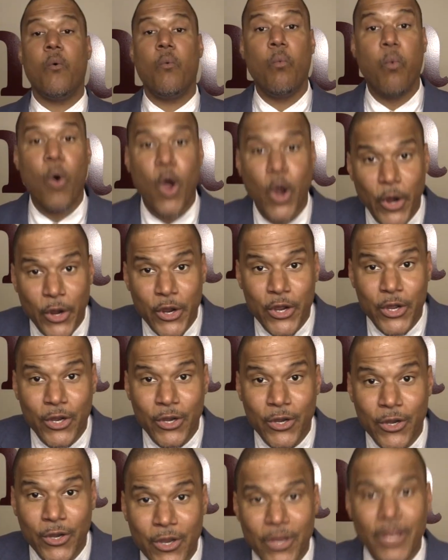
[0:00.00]

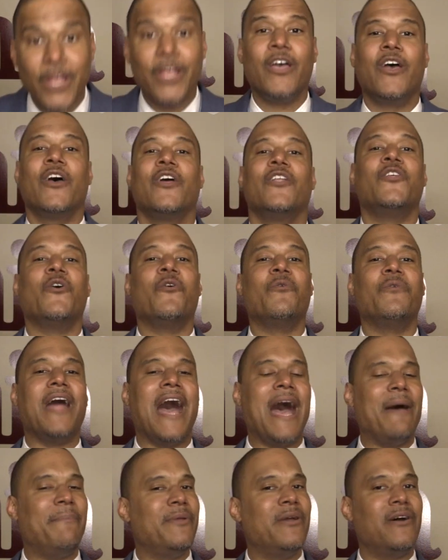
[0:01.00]
Work. Do
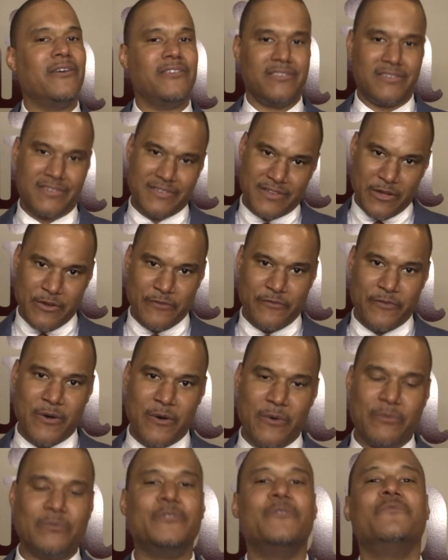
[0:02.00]
not be on your cell
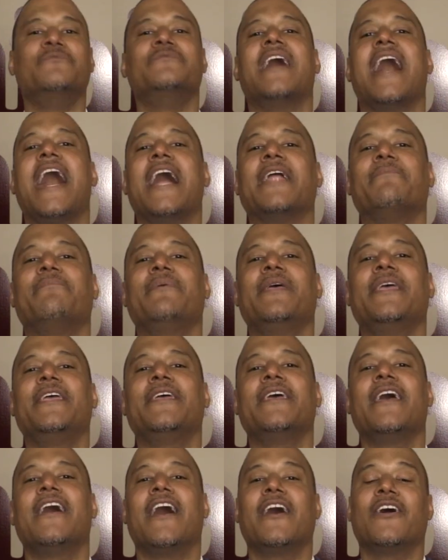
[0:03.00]
phone. Do not
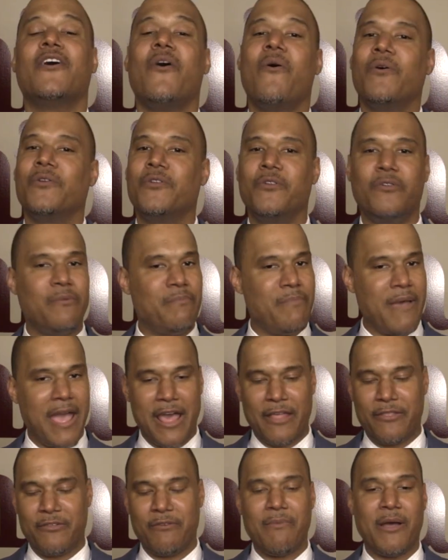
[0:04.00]
be going to the
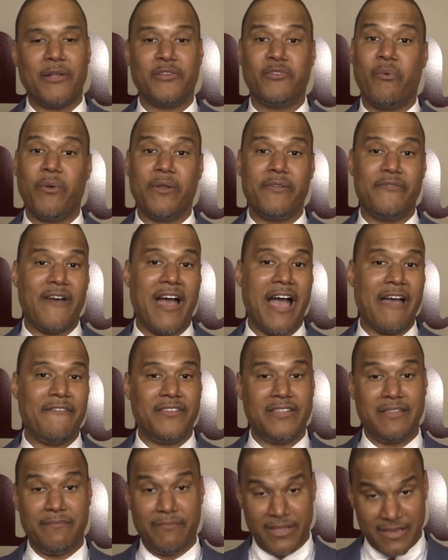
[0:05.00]
bathroom about 25,
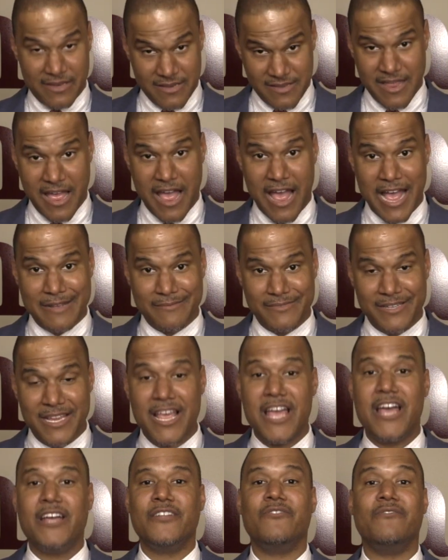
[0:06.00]
50 million times.
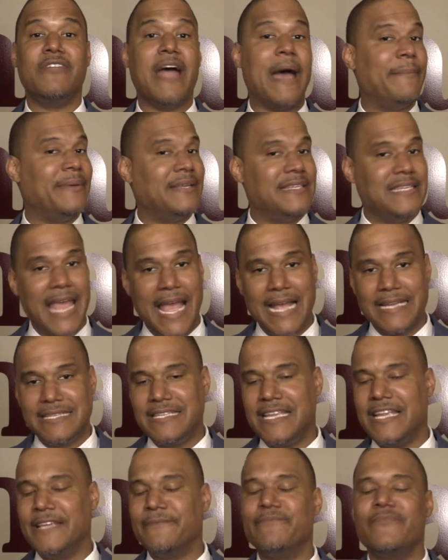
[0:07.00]
Do not be
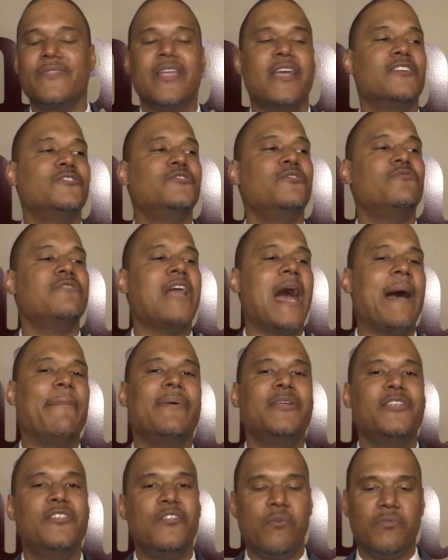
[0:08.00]
texting. Do not
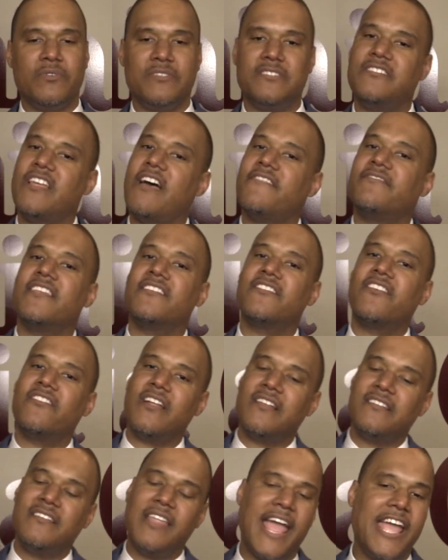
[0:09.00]
be doing stuff that's
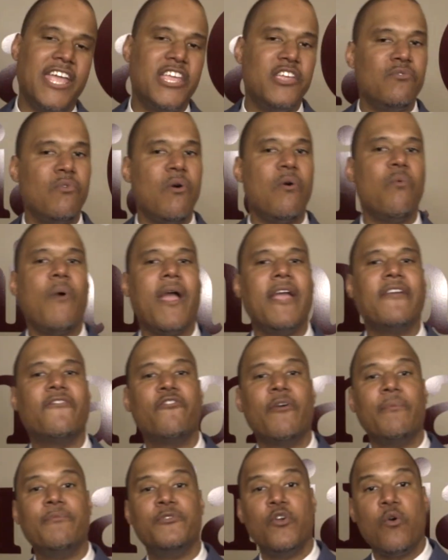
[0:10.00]
going to take you away
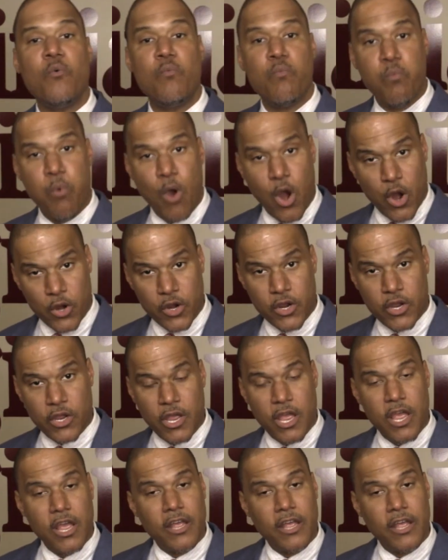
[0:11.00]
from your work.